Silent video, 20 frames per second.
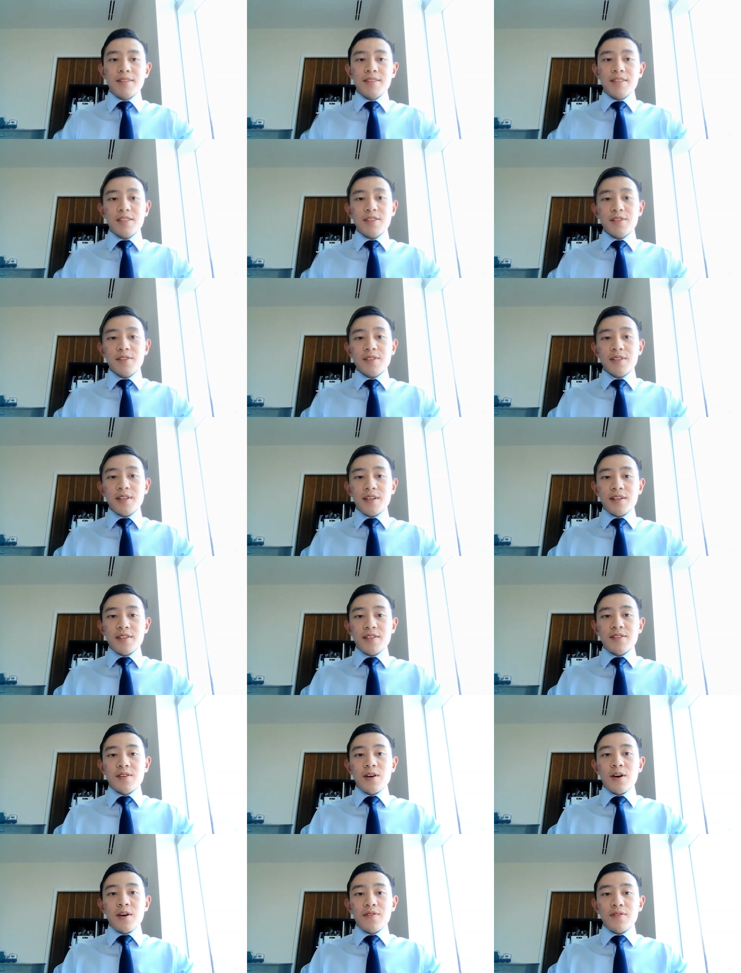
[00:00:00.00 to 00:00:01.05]
And just to start
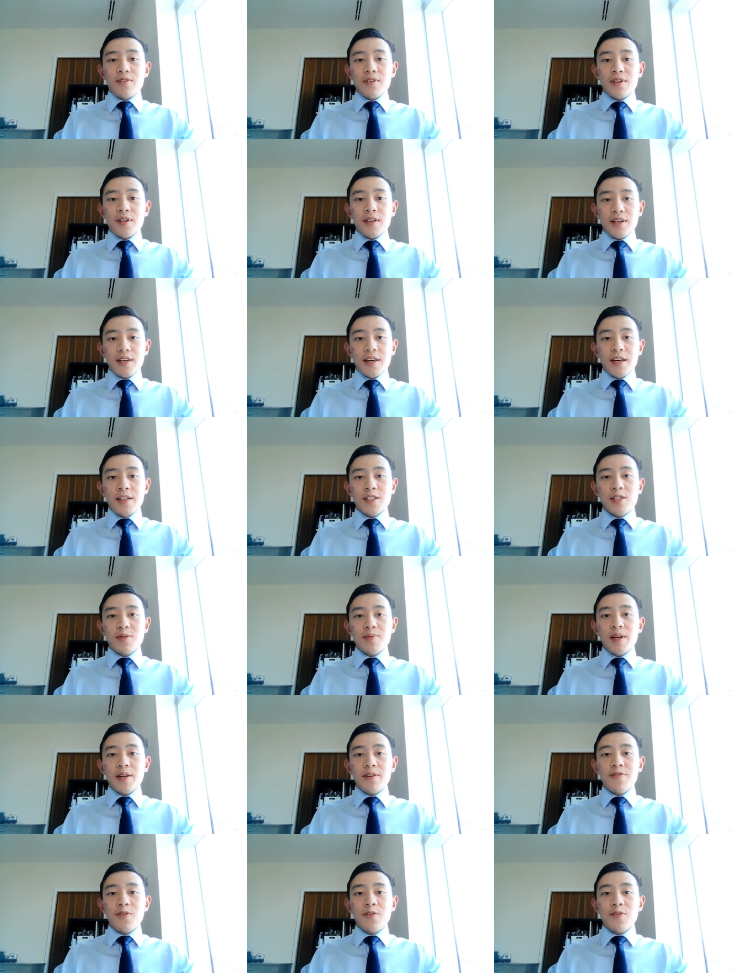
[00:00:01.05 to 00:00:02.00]
us off, can you spend